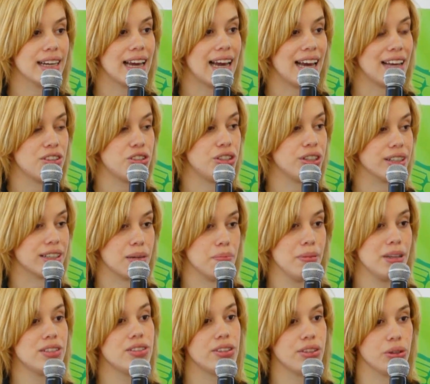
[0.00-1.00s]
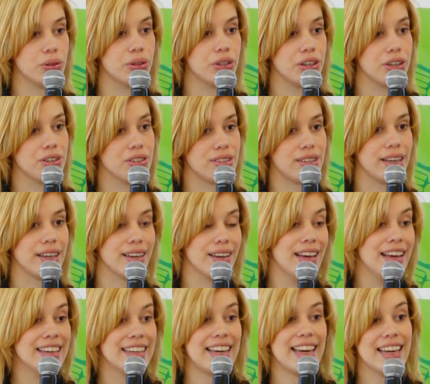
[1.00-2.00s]
has to commit to the orders. They
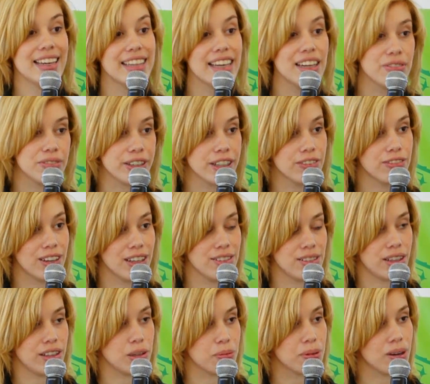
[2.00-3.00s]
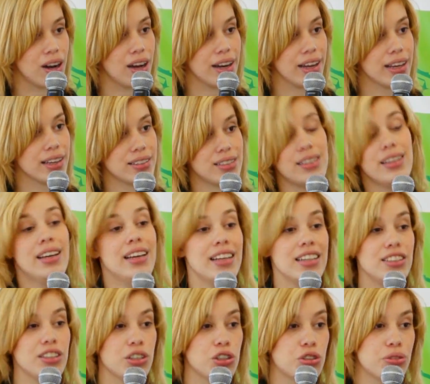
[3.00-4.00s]
can't get refunds on the product.
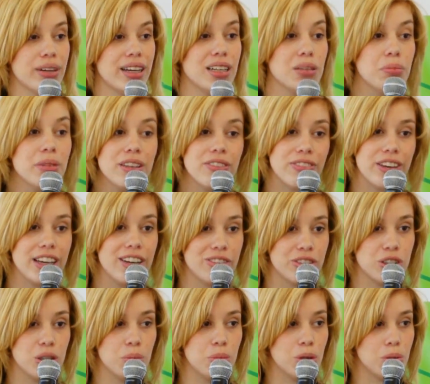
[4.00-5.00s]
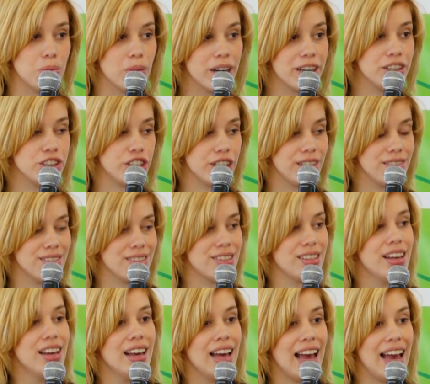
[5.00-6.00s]
It's incredibly favorable margins,
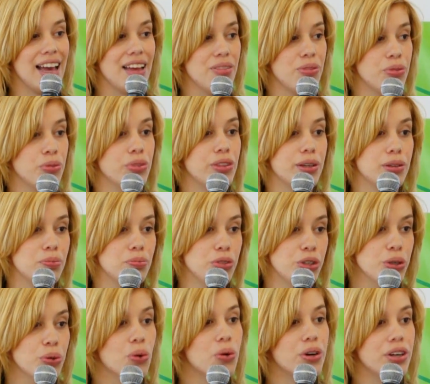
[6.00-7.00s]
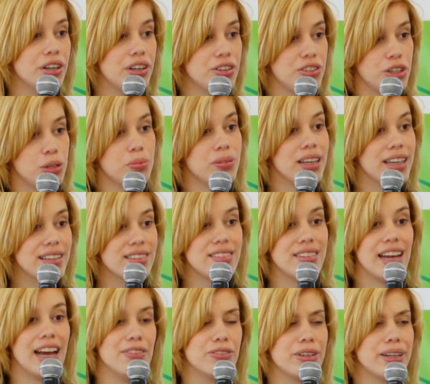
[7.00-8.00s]
and their new orders are placed
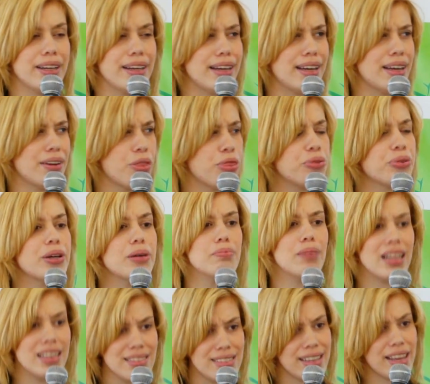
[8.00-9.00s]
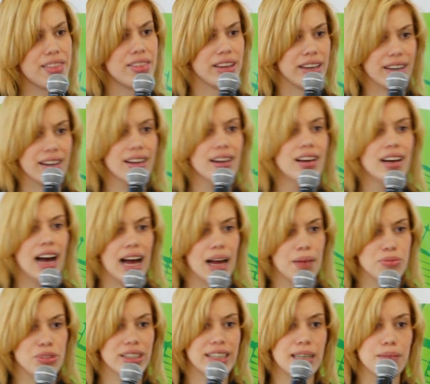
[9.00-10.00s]
every 3 months, I think,
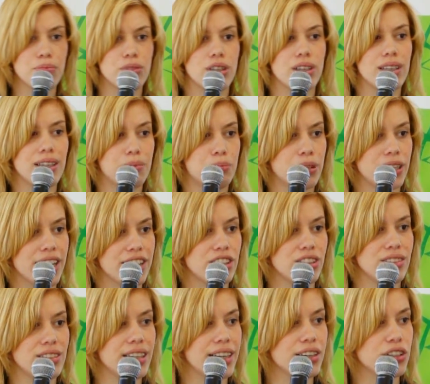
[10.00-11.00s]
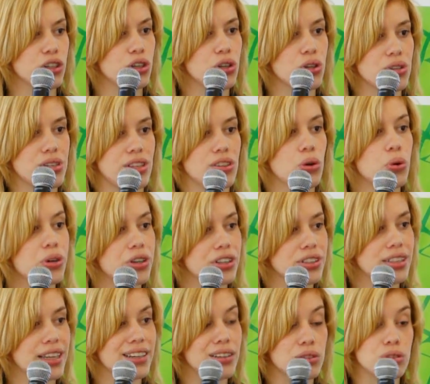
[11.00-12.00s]
to keep the production cycles and the order
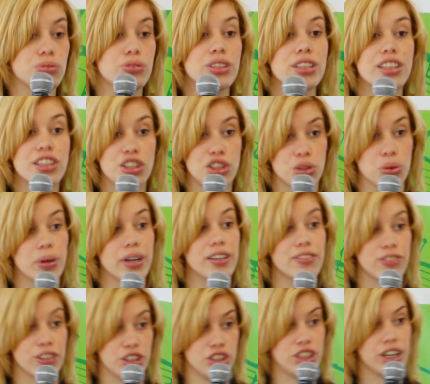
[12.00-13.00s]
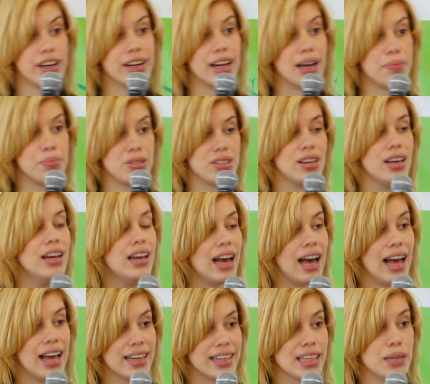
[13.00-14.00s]
cycles really short for startups
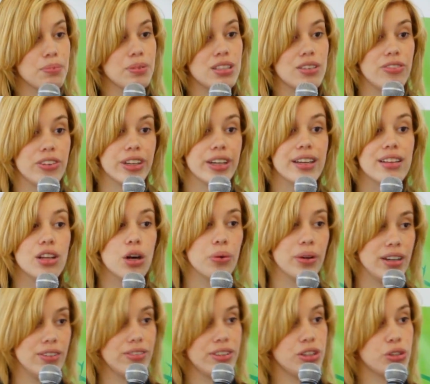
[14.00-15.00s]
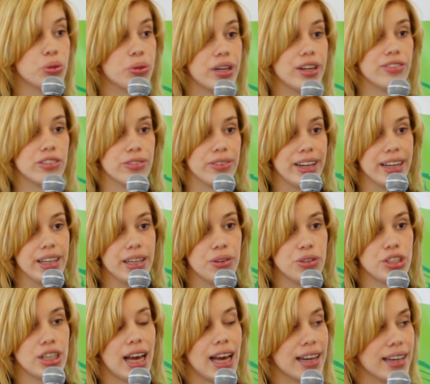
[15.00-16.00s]
and keep it to very low inventory for Radio
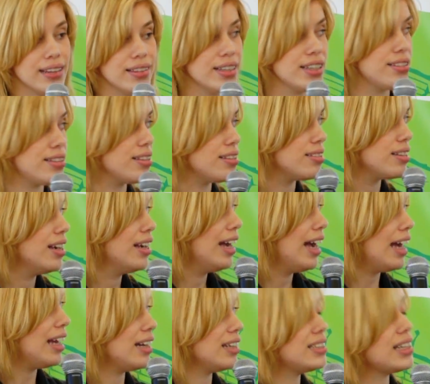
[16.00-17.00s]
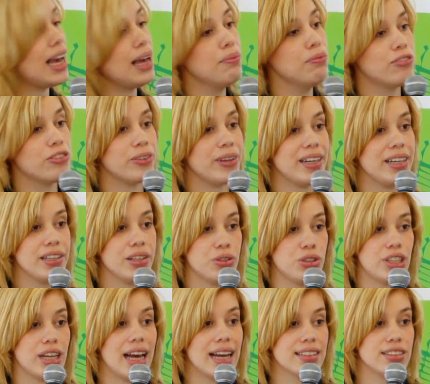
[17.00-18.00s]
Shack. And this is an attempt for Radio
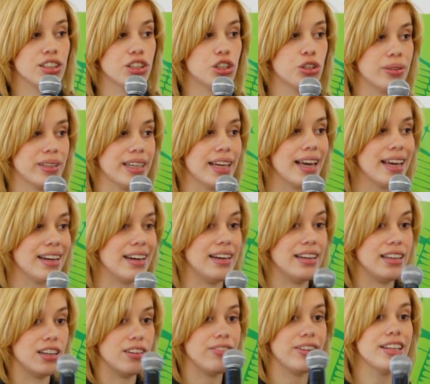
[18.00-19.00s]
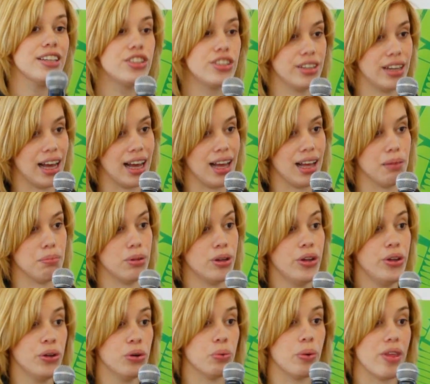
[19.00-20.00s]
Shack to create an innovation hub
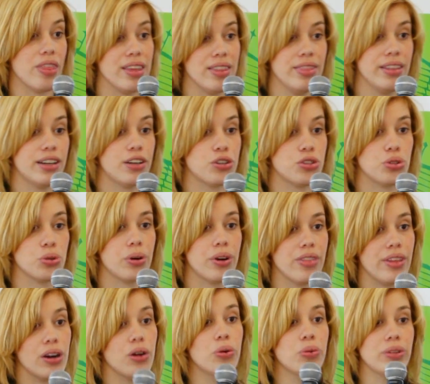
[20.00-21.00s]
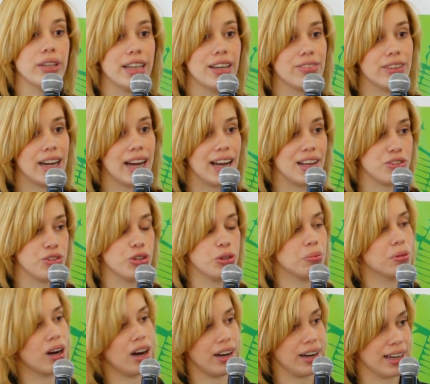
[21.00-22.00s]
within their store that only ever has new
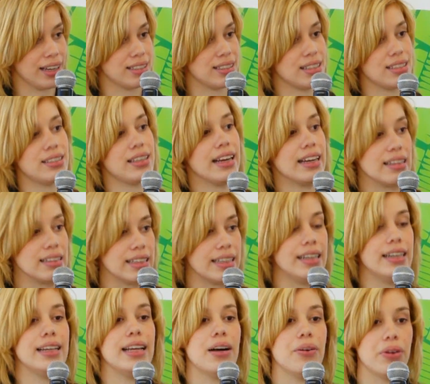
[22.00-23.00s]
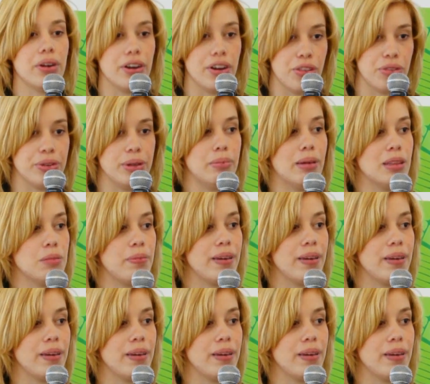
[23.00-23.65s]
products that cycle in and out on a 3-month